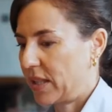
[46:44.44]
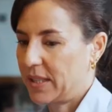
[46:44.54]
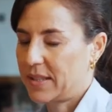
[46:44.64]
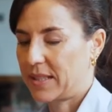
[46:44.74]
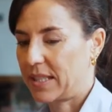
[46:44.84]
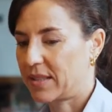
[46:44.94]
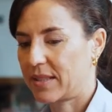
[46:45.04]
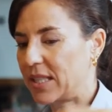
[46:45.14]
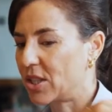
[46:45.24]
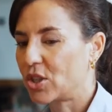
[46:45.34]

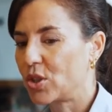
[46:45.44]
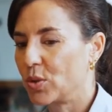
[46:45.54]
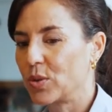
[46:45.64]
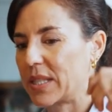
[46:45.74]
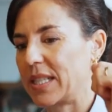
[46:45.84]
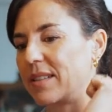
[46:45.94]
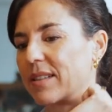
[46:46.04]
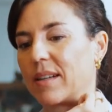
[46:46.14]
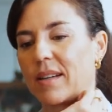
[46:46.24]
it's choosing